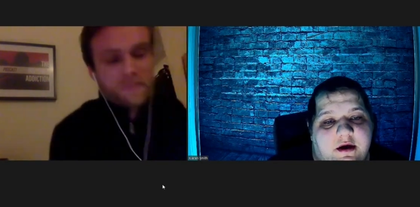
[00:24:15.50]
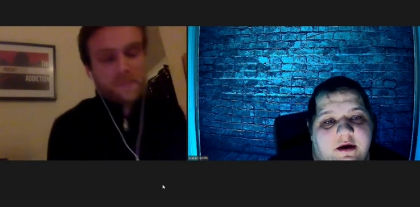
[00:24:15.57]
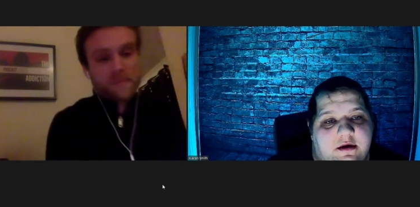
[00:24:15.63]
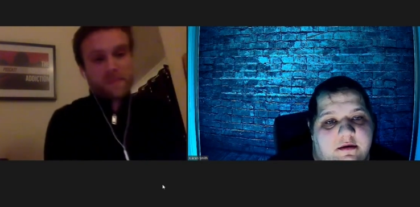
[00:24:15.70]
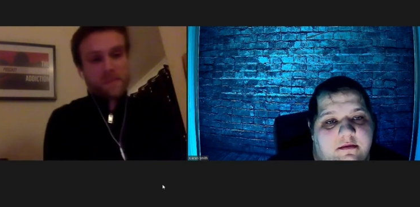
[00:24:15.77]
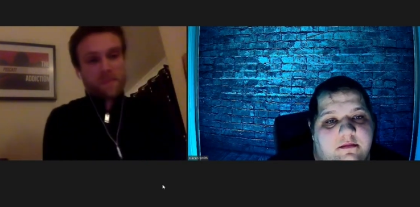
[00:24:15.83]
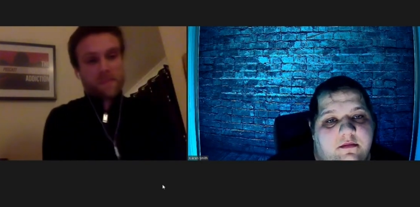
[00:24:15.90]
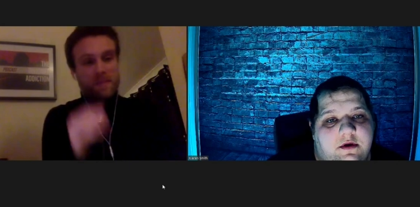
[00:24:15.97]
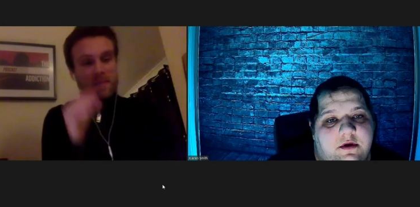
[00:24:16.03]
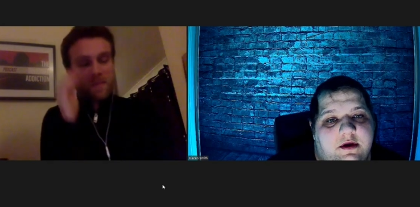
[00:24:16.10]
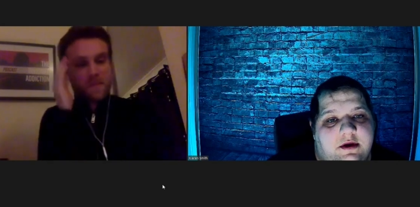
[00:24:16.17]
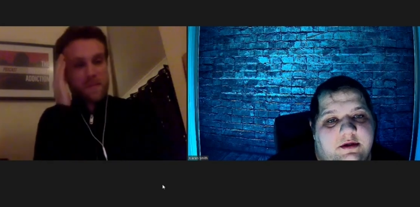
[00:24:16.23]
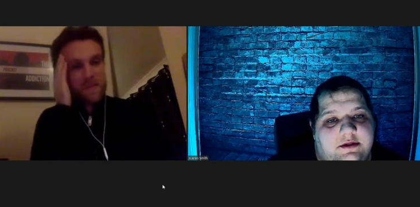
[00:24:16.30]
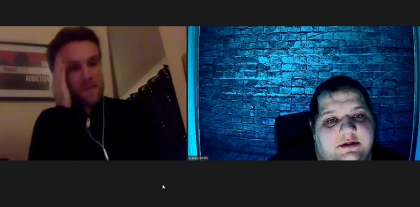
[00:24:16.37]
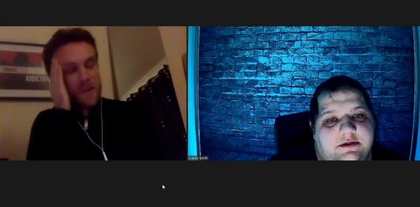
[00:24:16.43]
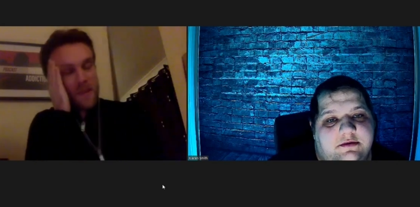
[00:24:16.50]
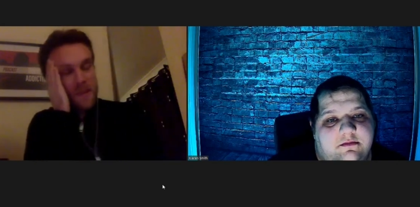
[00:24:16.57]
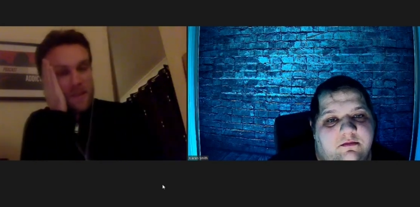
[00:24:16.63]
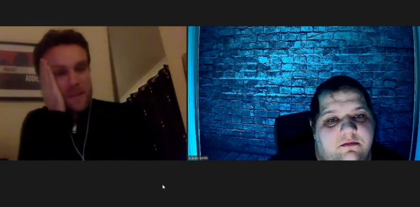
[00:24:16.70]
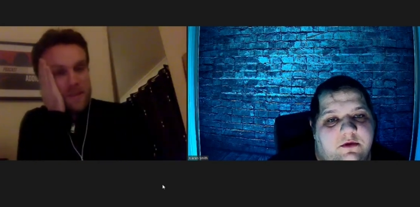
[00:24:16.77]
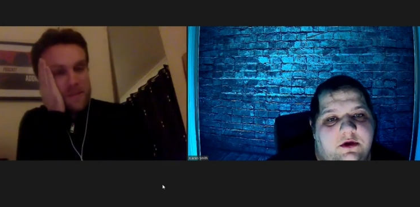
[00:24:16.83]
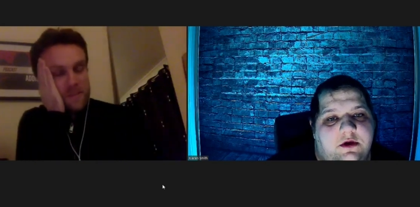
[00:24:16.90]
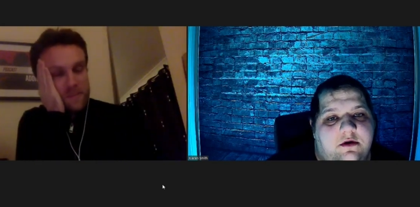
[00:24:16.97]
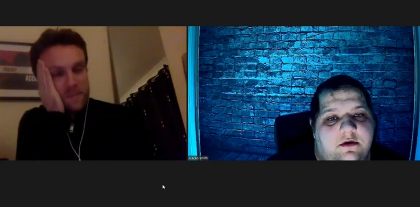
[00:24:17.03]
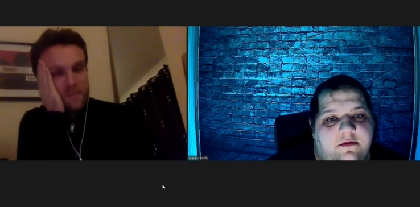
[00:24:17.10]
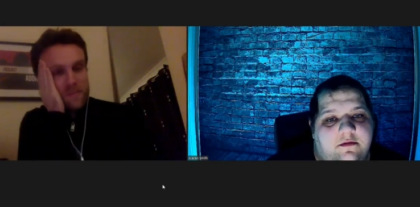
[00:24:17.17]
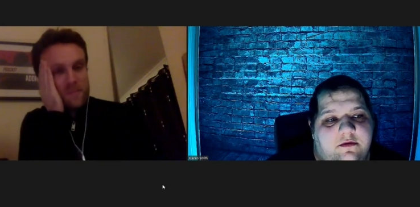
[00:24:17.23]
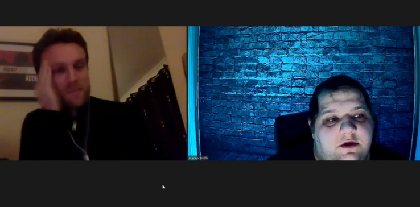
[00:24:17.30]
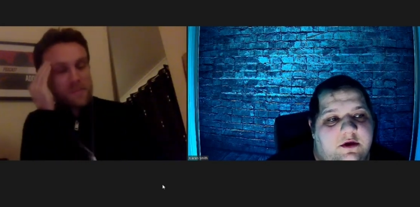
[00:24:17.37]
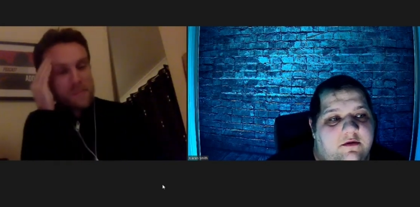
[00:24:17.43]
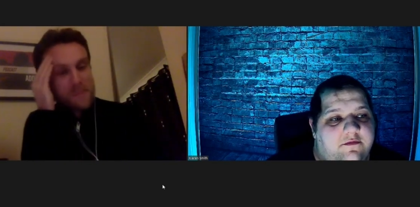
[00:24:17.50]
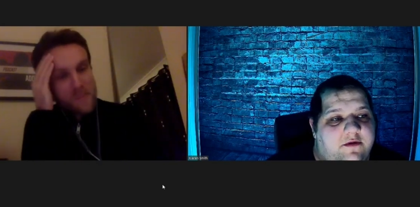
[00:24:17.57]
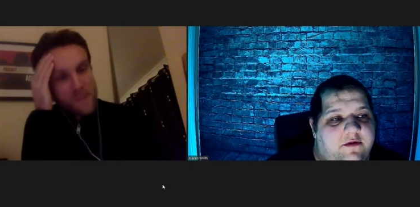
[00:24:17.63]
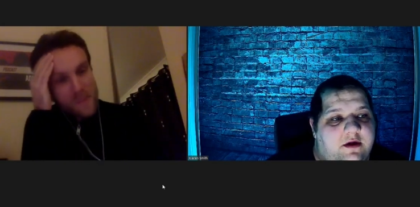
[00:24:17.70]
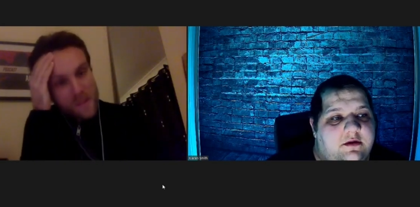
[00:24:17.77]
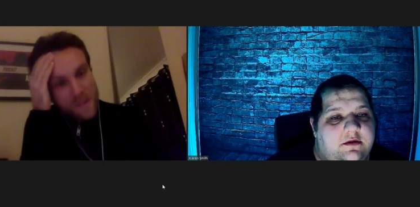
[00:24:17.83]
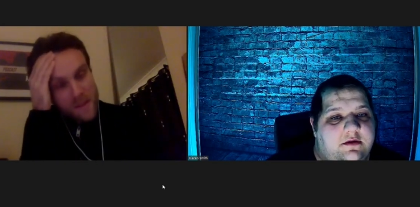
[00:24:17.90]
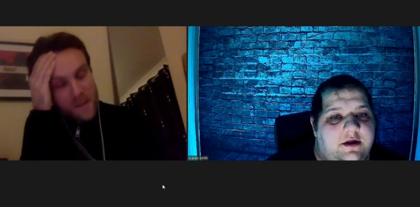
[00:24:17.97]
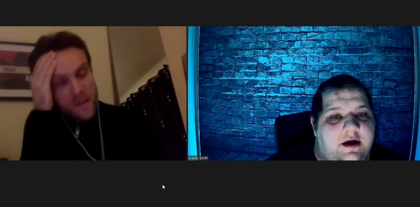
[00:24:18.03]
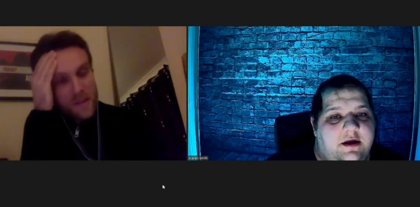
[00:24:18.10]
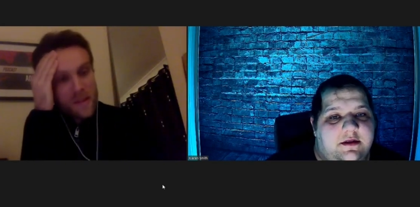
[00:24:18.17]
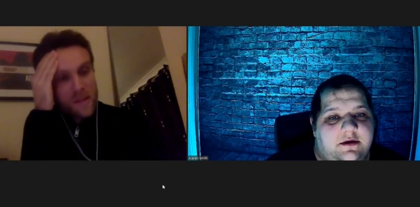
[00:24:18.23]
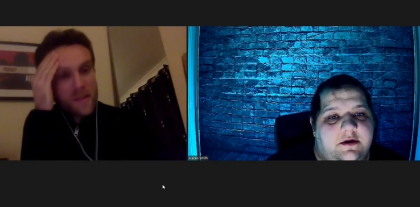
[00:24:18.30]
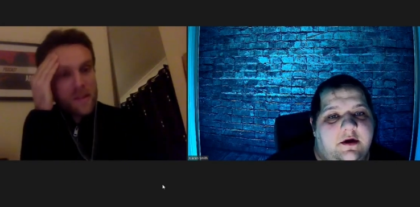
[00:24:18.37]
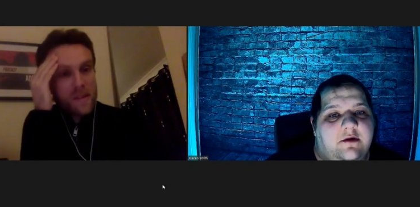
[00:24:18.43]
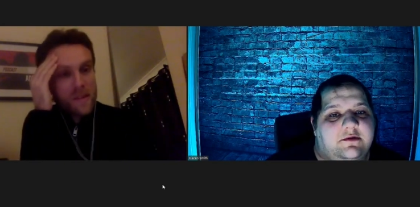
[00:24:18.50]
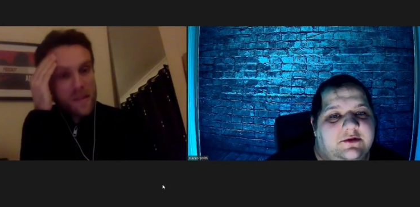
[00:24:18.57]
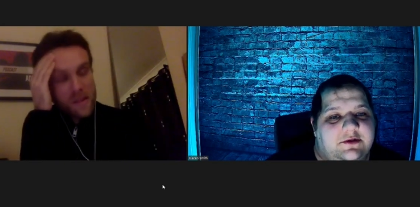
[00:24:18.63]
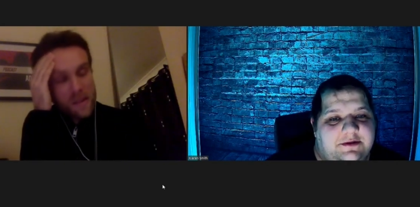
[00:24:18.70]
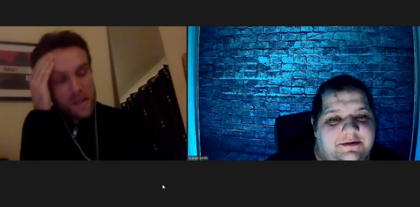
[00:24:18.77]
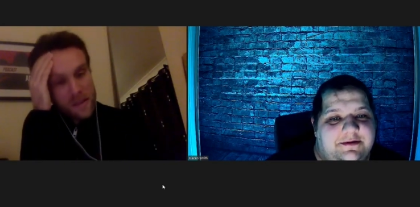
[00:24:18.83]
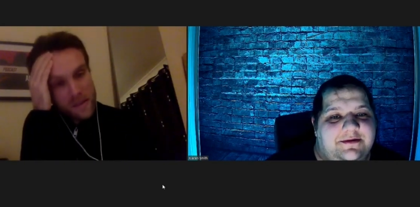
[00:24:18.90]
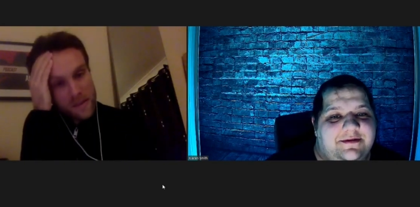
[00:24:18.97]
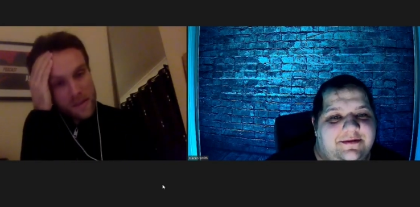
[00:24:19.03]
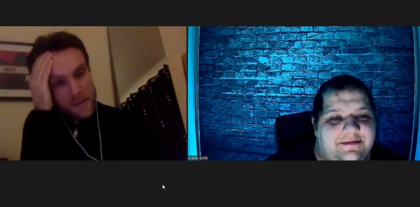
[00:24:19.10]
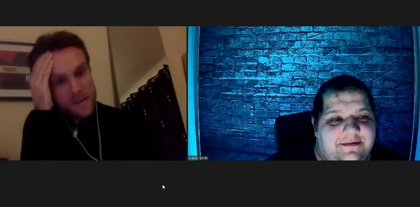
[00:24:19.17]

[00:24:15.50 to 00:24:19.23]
Speaker 1: that is you you felt like the dogs.